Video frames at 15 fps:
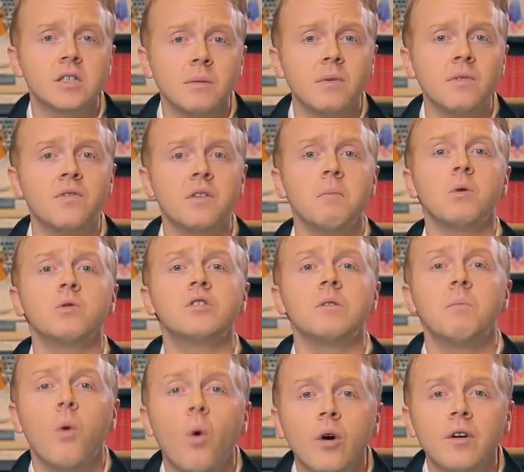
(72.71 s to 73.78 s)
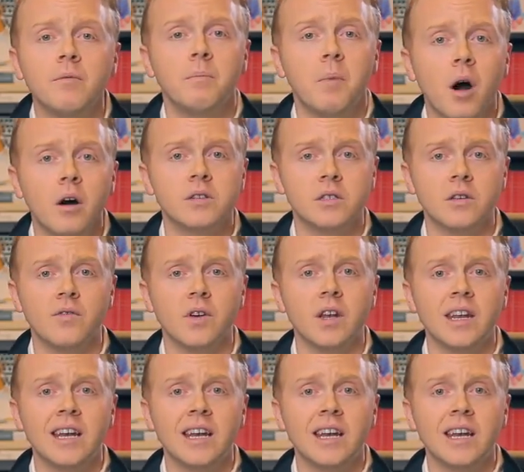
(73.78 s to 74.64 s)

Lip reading: some of the most important parts of it.